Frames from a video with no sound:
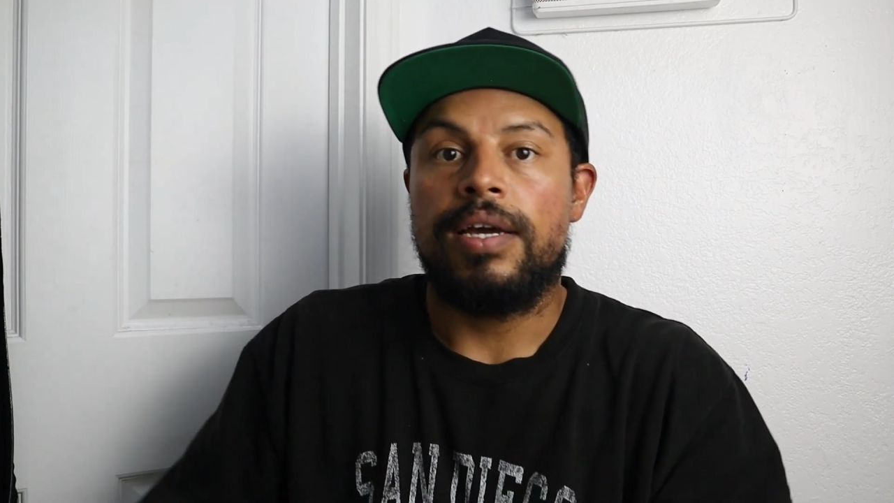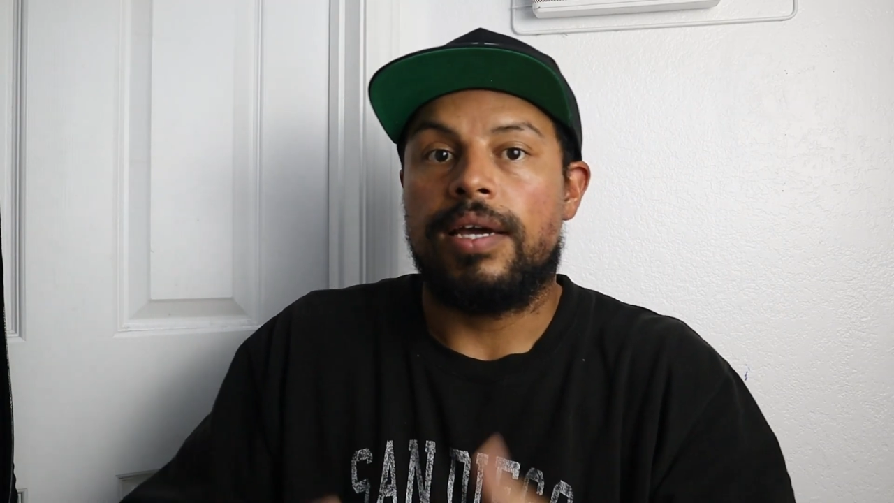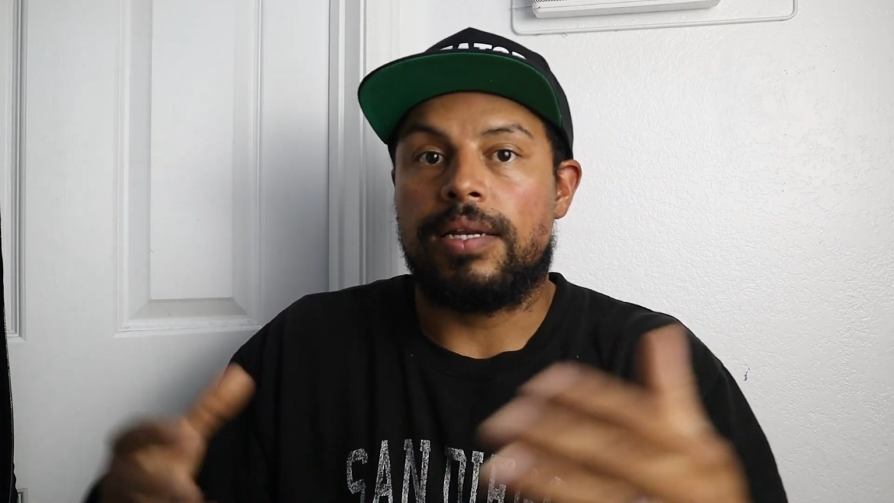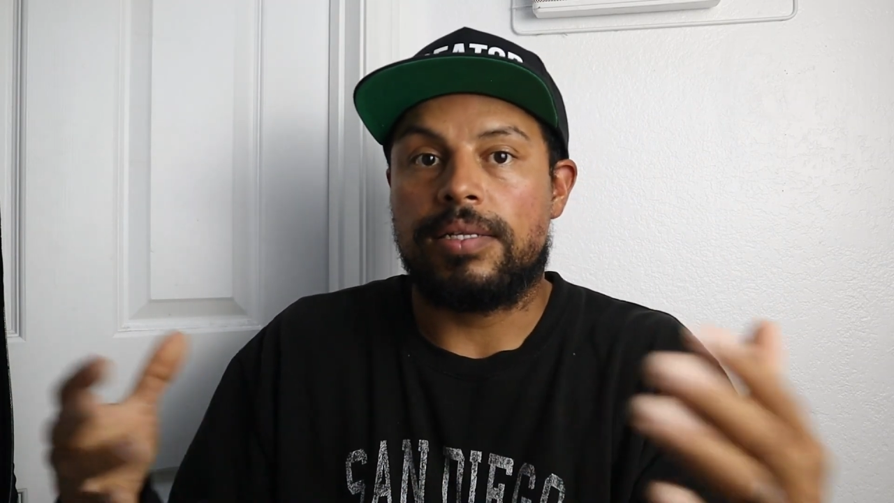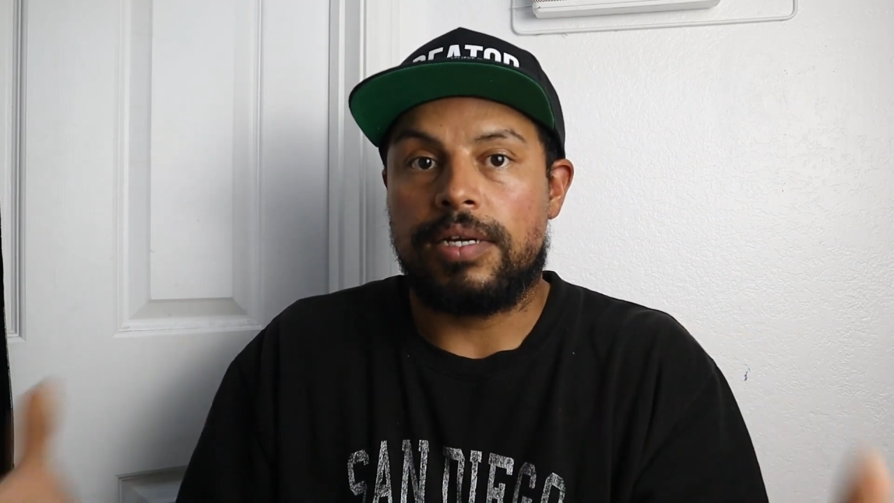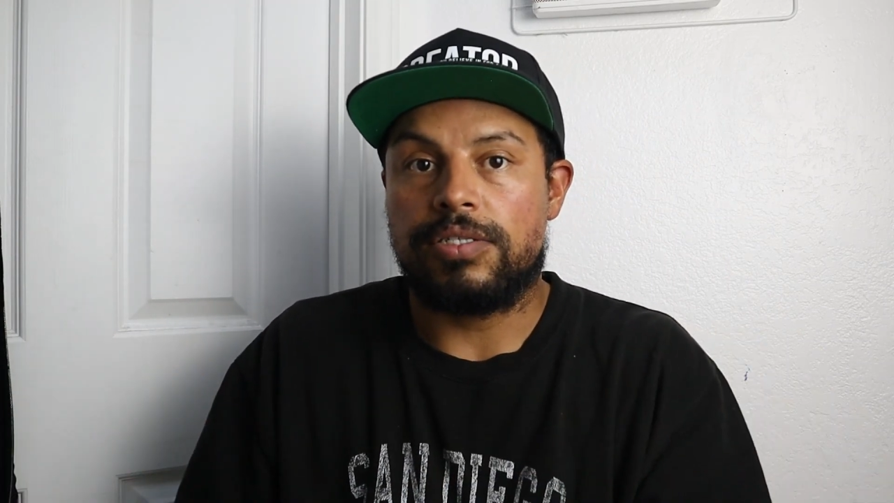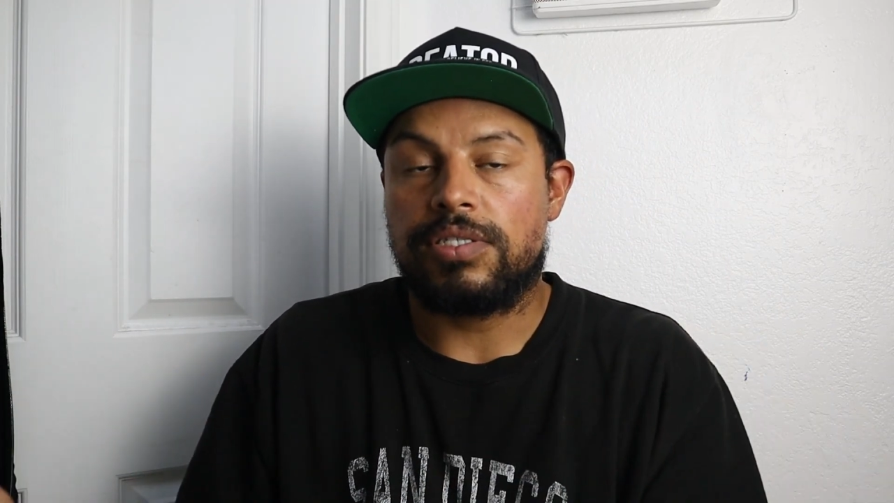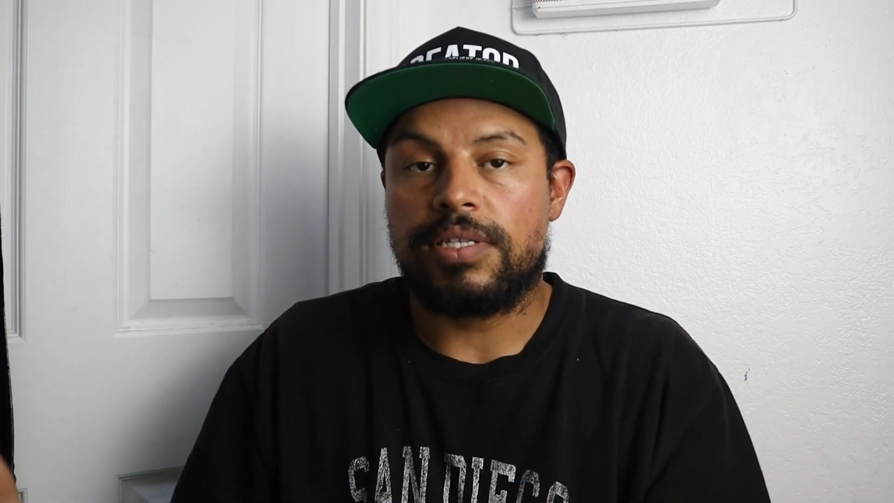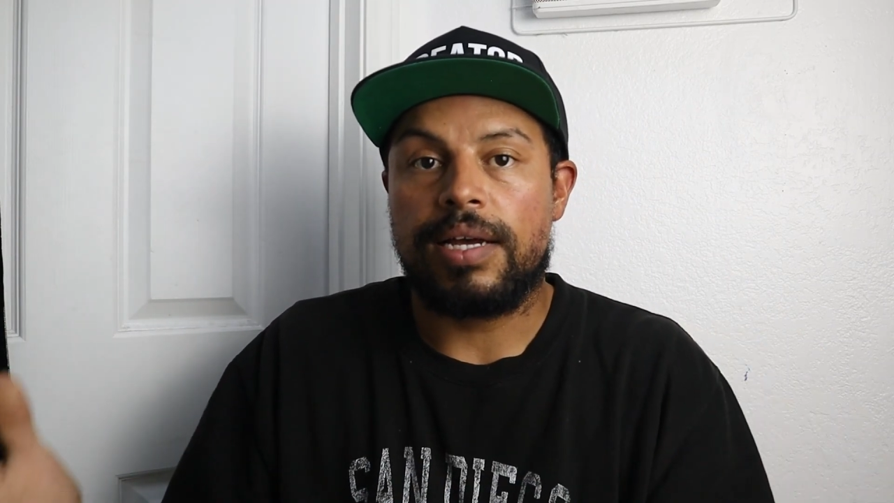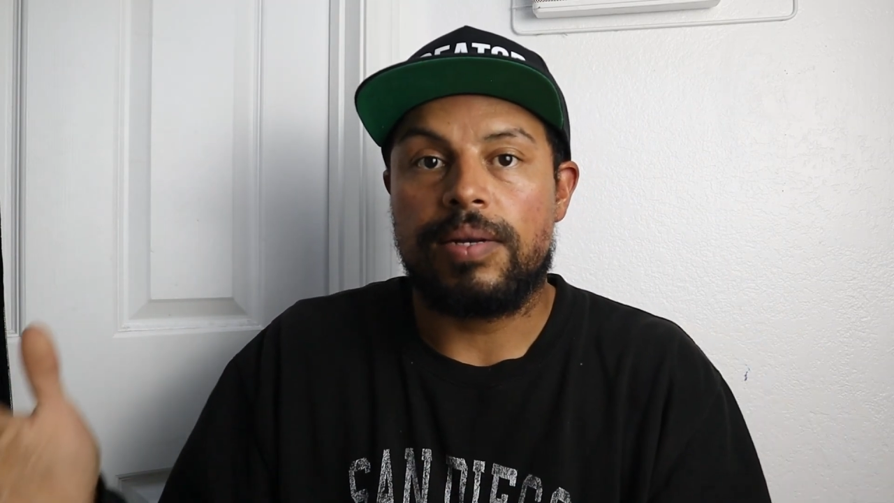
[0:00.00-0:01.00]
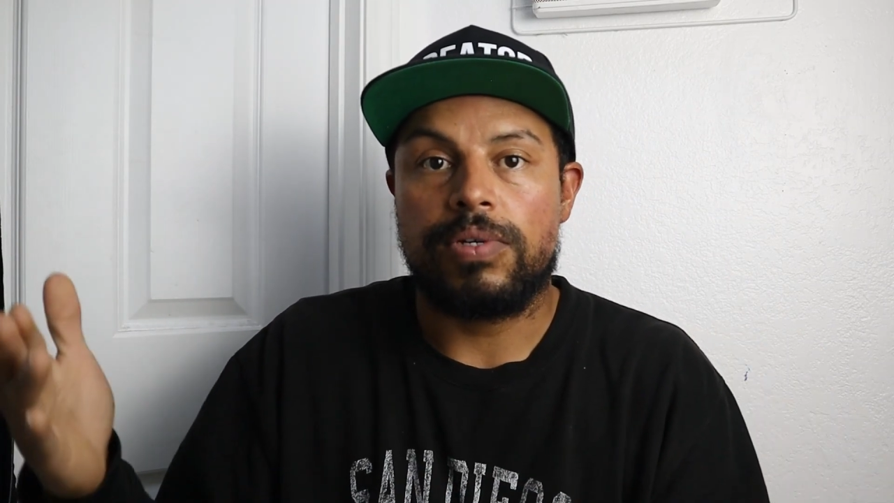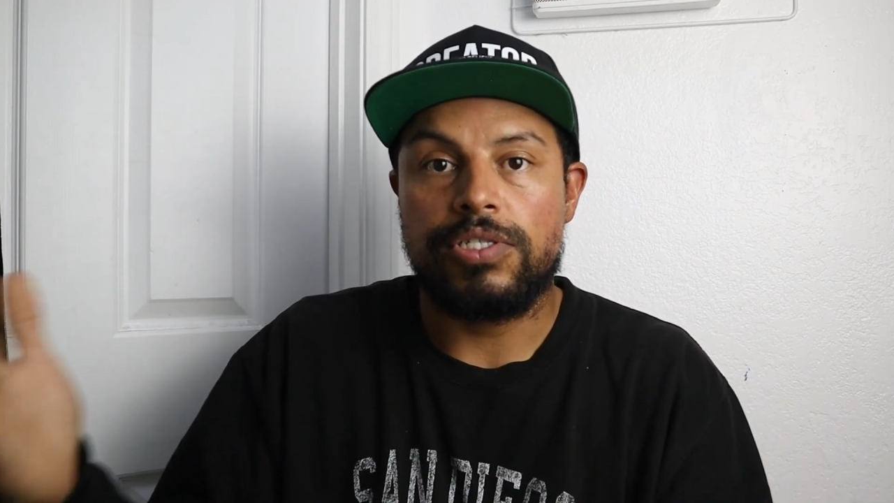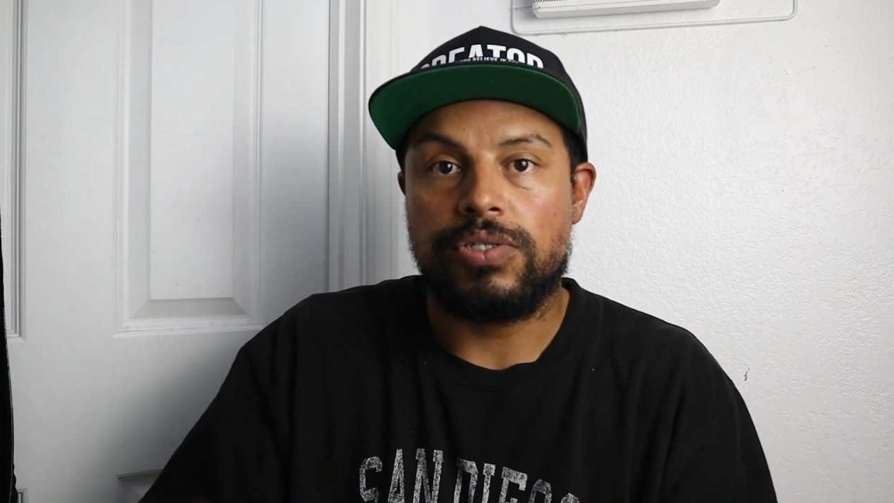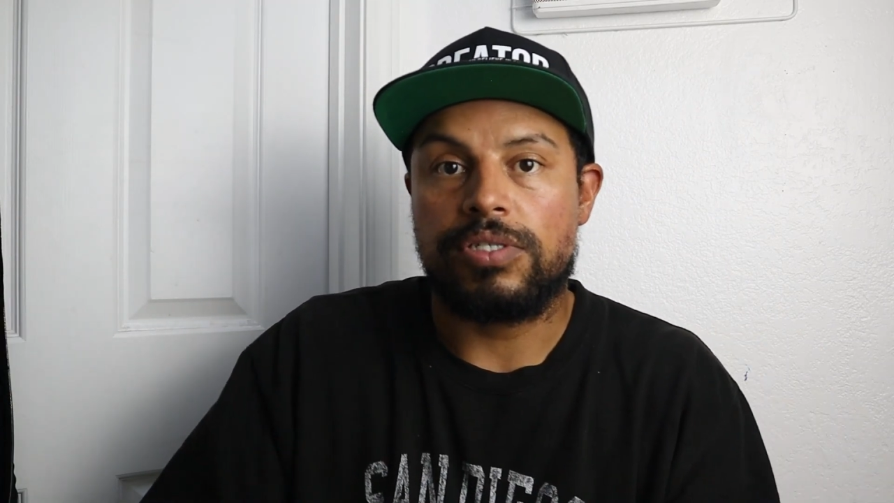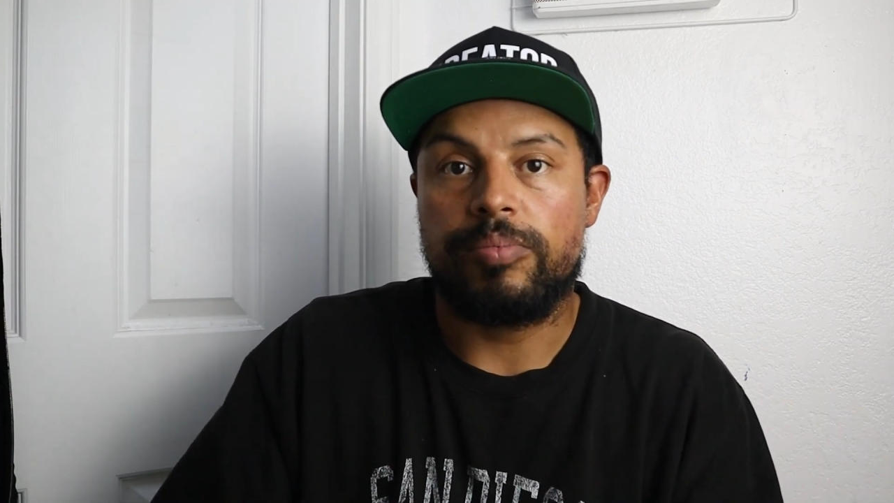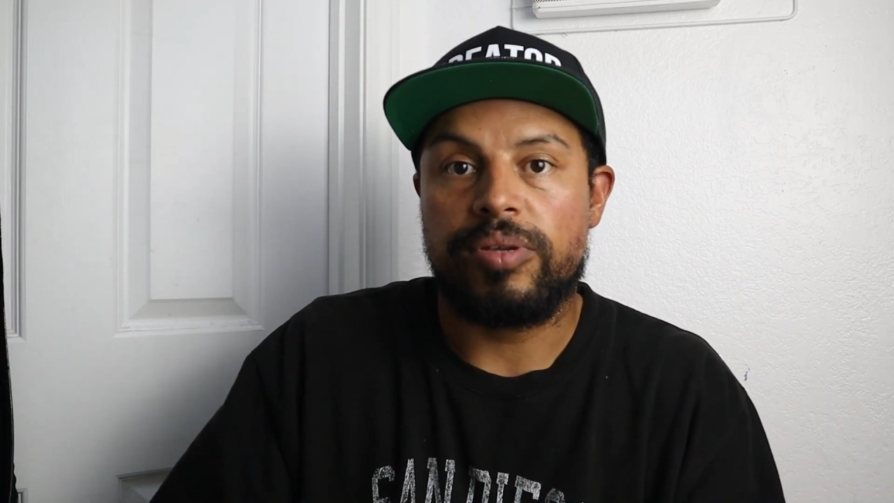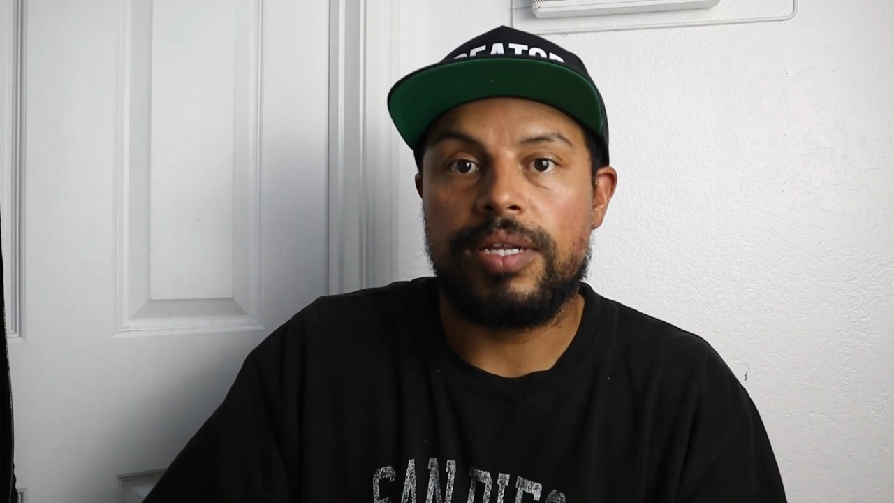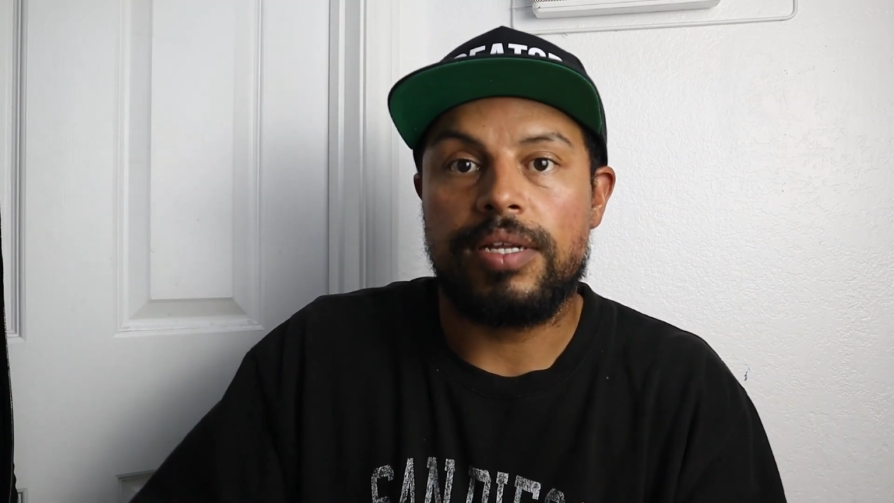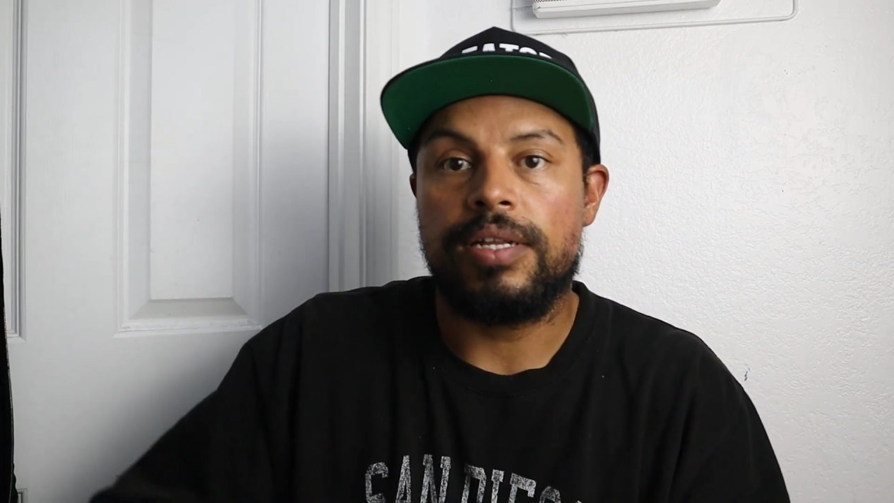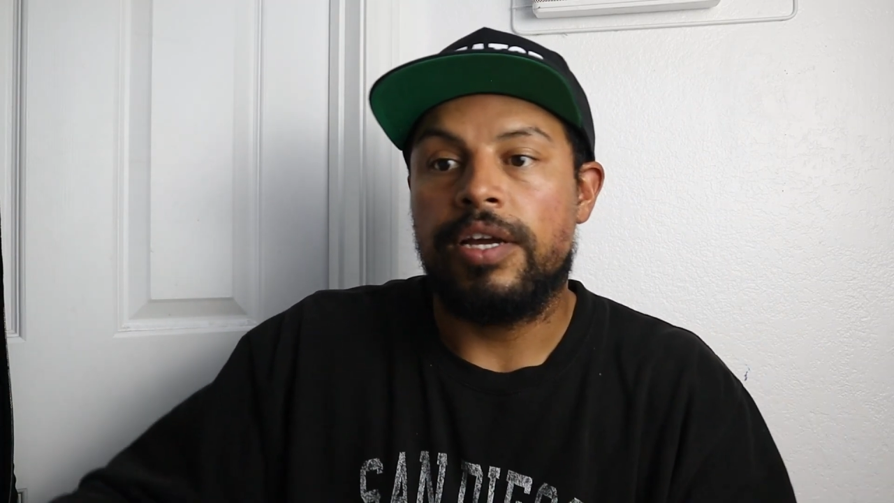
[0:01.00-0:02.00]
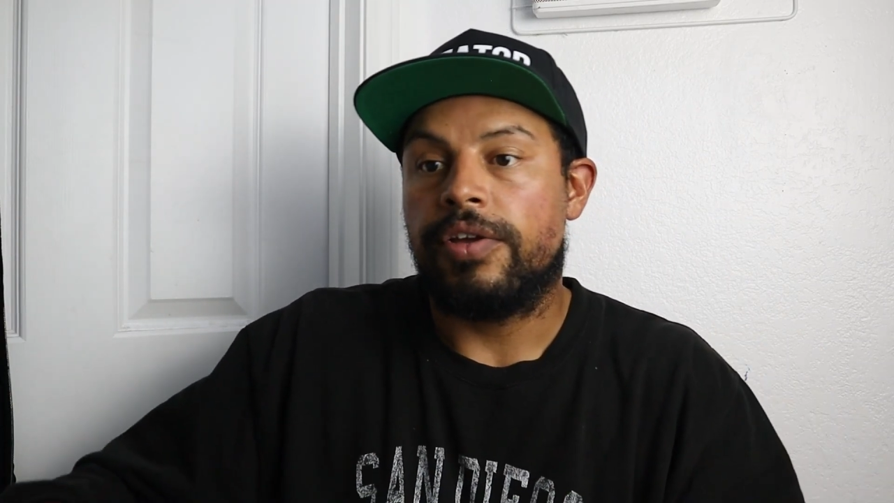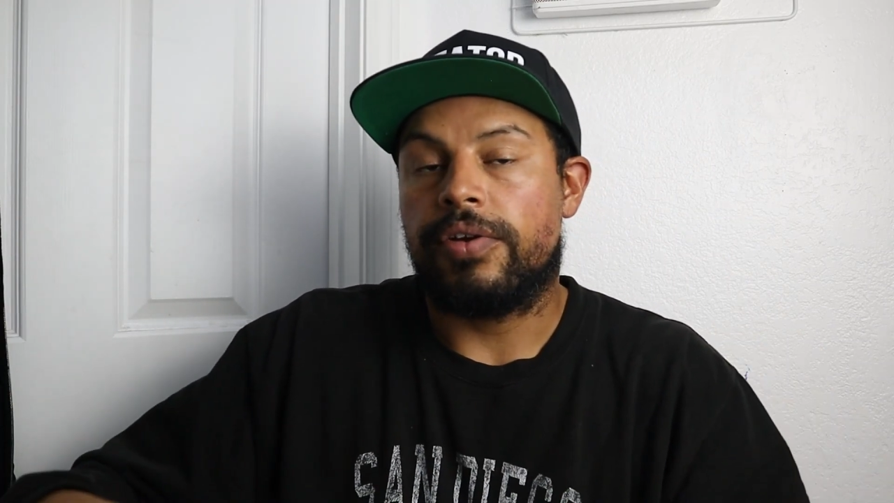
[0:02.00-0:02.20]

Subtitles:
and on the other side, once you're completed,